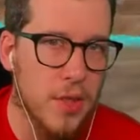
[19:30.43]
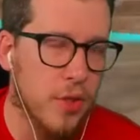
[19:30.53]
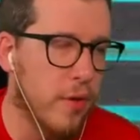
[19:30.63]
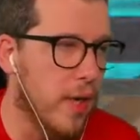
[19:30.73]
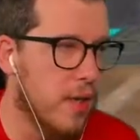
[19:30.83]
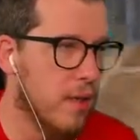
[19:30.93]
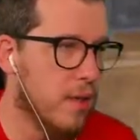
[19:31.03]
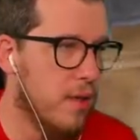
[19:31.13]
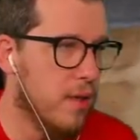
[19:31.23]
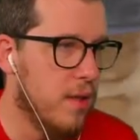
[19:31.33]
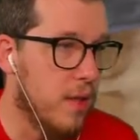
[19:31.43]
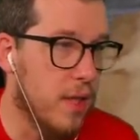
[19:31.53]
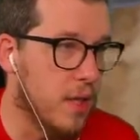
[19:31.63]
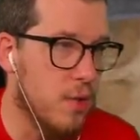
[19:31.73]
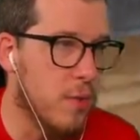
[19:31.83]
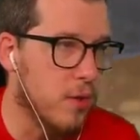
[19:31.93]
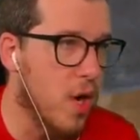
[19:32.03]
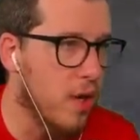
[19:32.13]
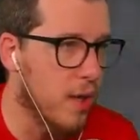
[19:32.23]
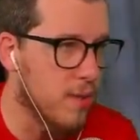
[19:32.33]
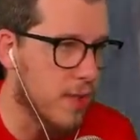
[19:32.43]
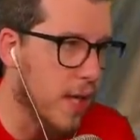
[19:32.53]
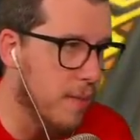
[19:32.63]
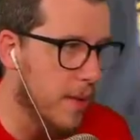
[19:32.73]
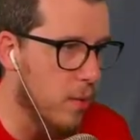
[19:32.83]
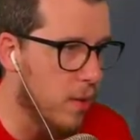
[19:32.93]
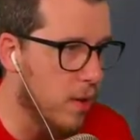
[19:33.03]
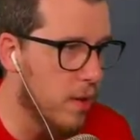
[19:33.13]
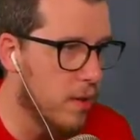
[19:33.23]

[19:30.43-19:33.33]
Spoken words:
degree in? Like, because we were talking, I was like, yeah, I'm out of work,